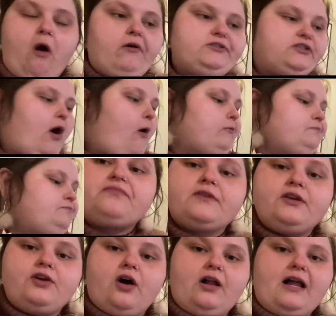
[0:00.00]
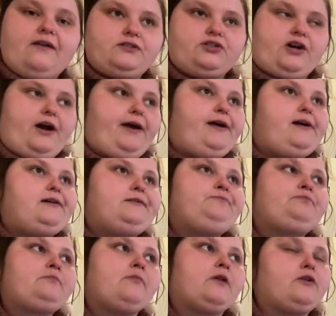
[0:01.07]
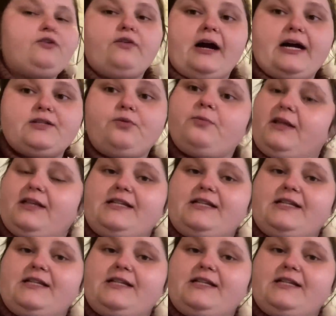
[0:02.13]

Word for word: So y'all have to try it. You guys will be the